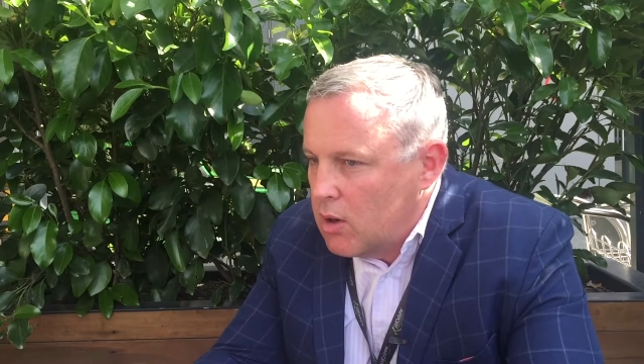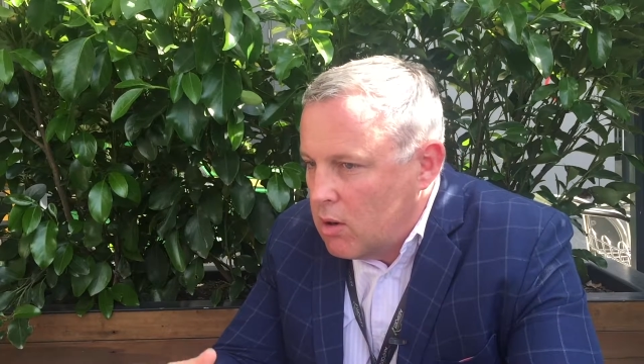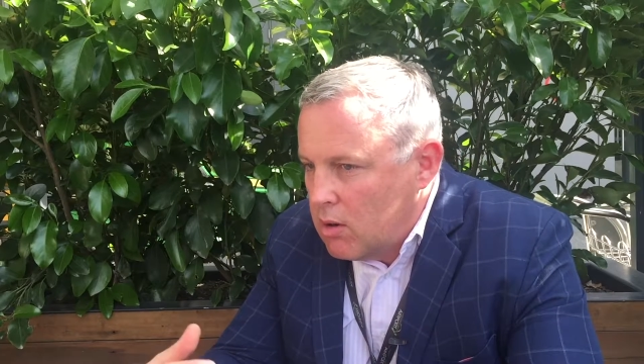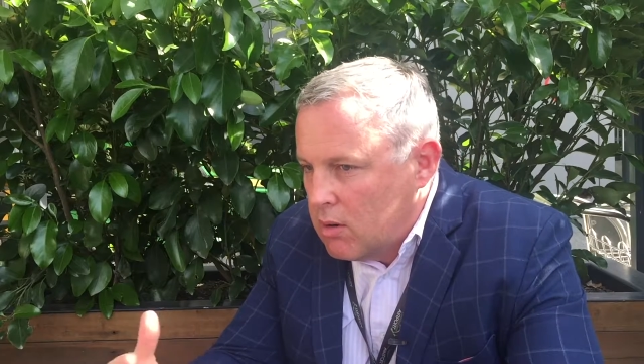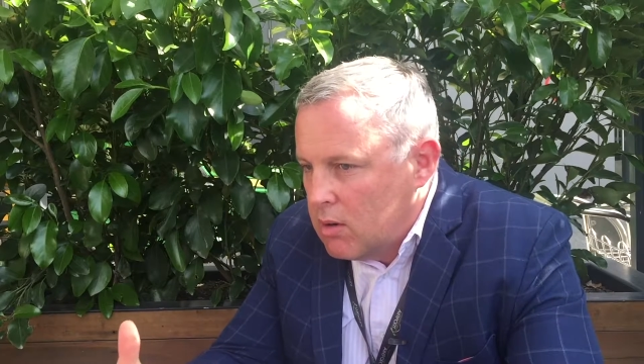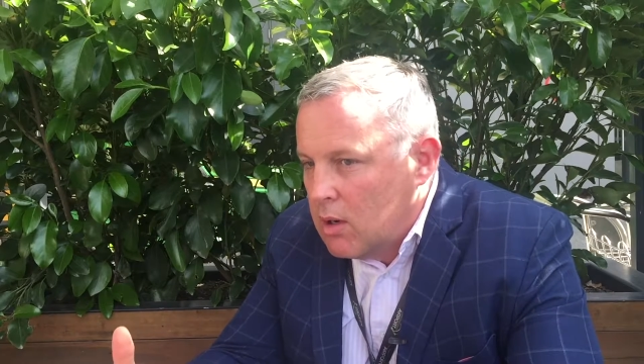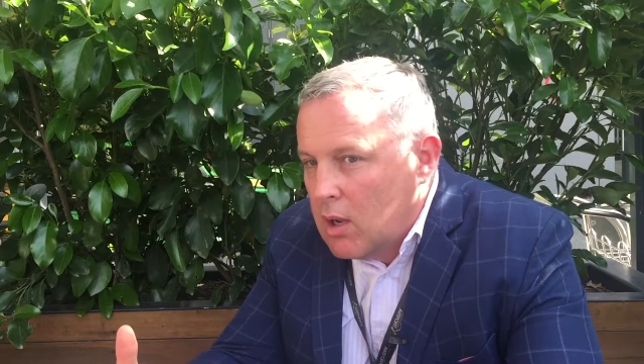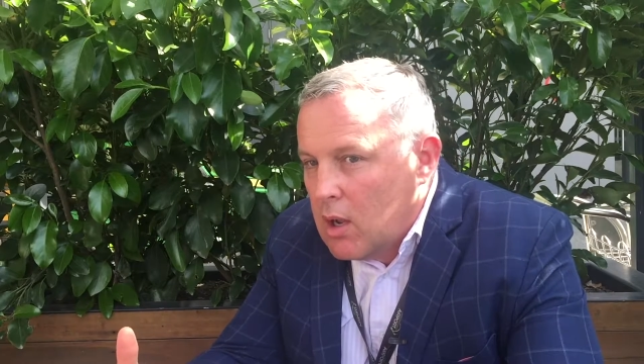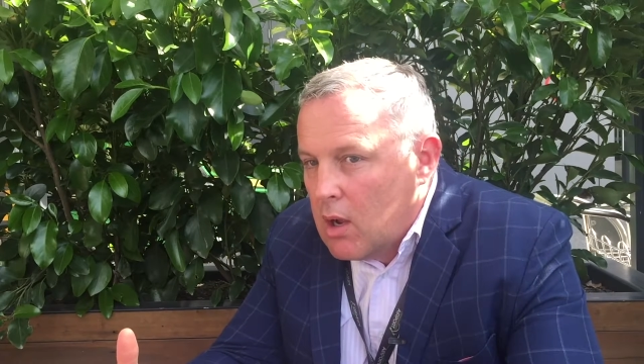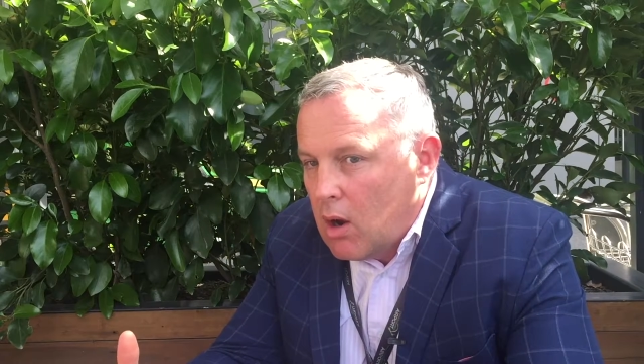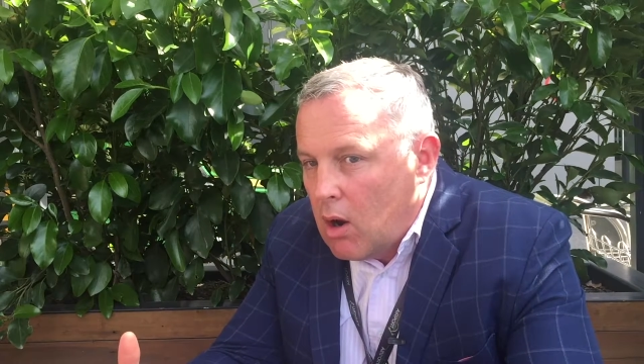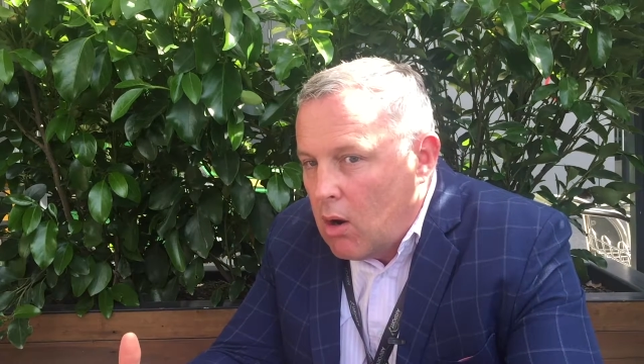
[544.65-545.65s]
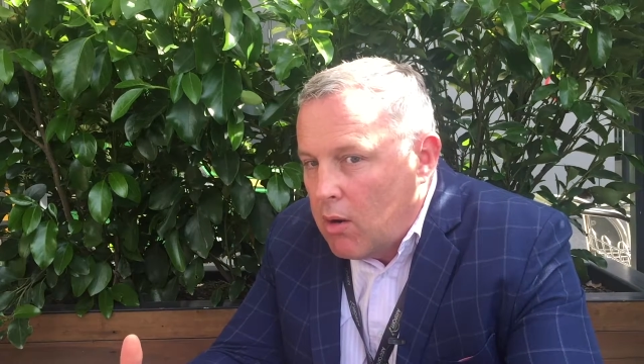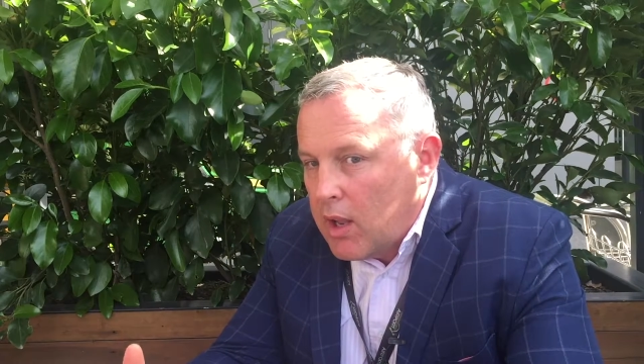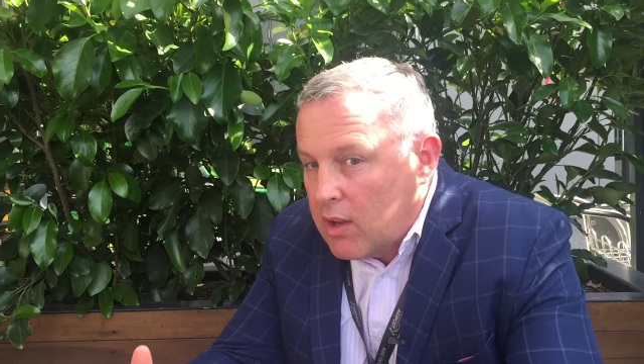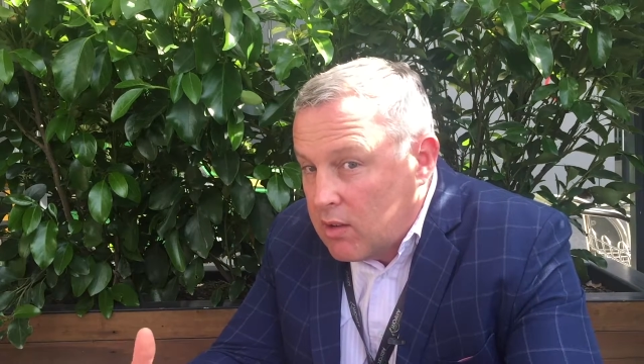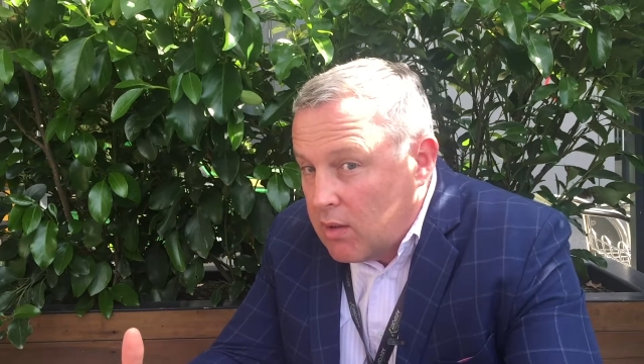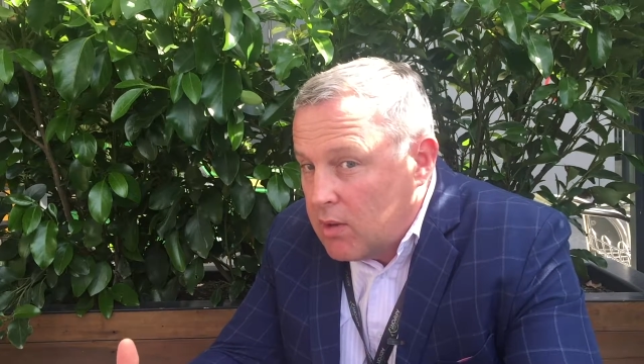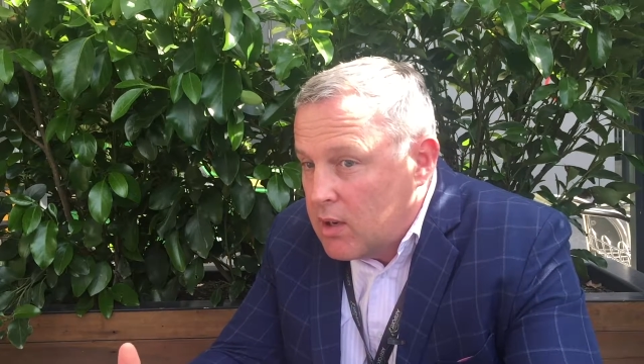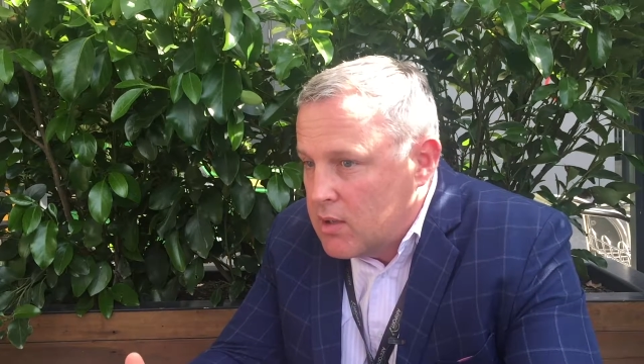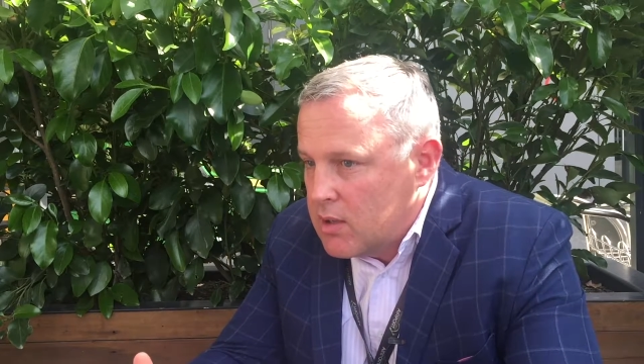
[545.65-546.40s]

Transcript: on activities